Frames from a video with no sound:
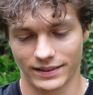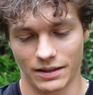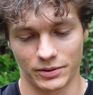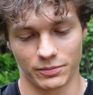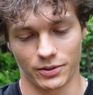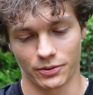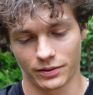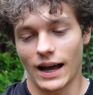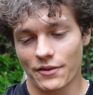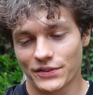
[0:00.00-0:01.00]
damn it, bro.
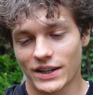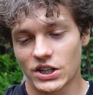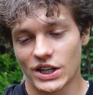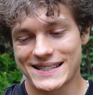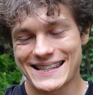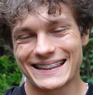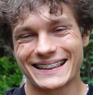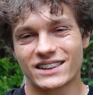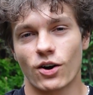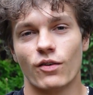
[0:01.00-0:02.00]
After the
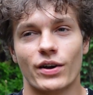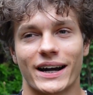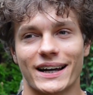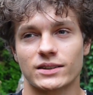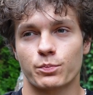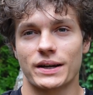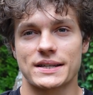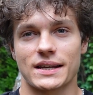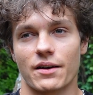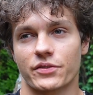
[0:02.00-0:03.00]
seated overhead
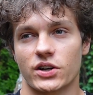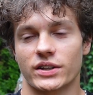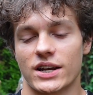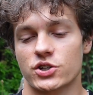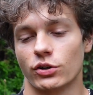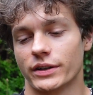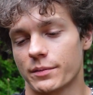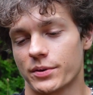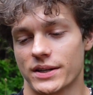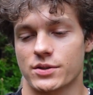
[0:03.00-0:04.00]
press, after the shoulder
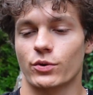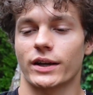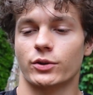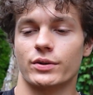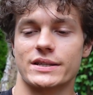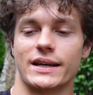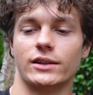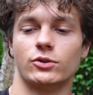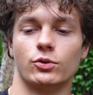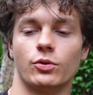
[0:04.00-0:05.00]
press, what I do is I
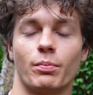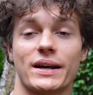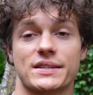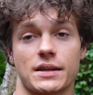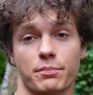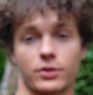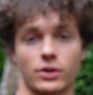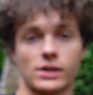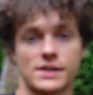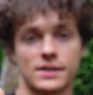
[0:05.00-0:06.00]
do bicep
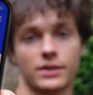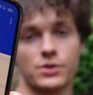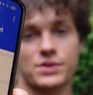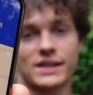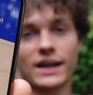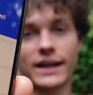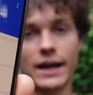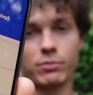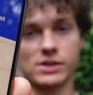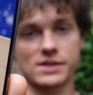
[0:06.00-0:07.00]
curls using
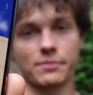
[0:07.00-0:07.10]
cables.